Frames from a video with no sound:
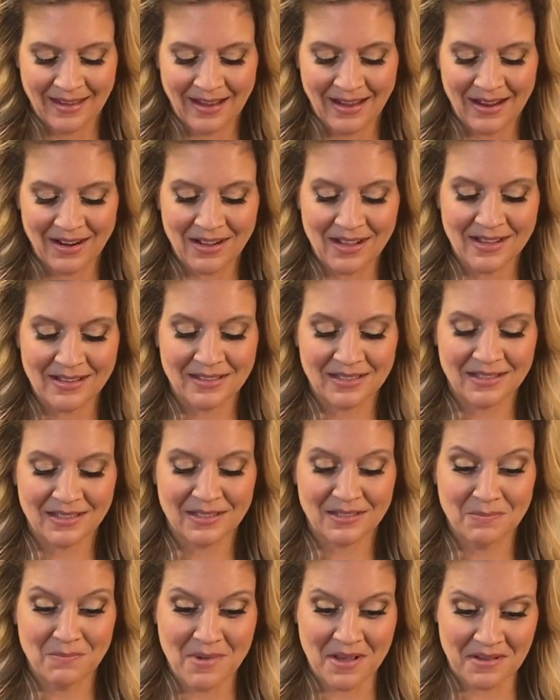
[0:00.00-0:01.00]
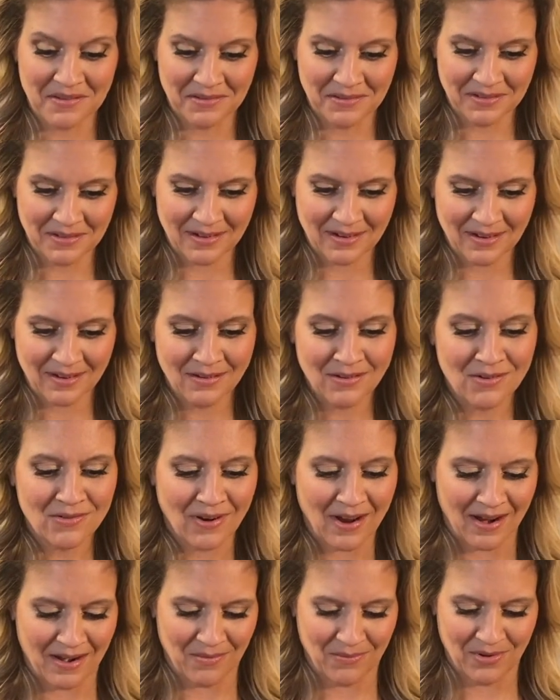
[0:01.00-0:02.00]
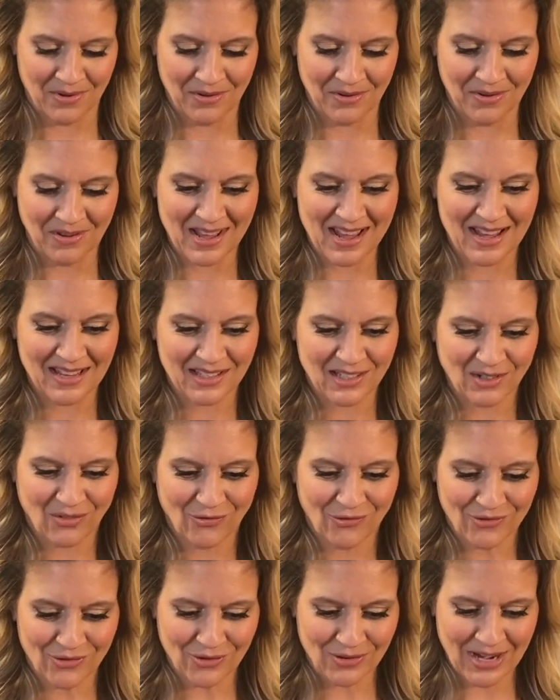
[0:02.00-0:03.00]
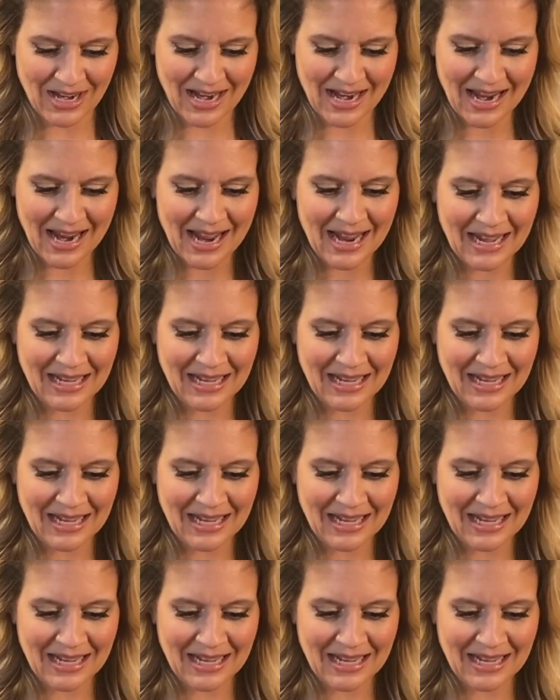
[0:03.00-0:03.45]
It smells incredible, it's fruity,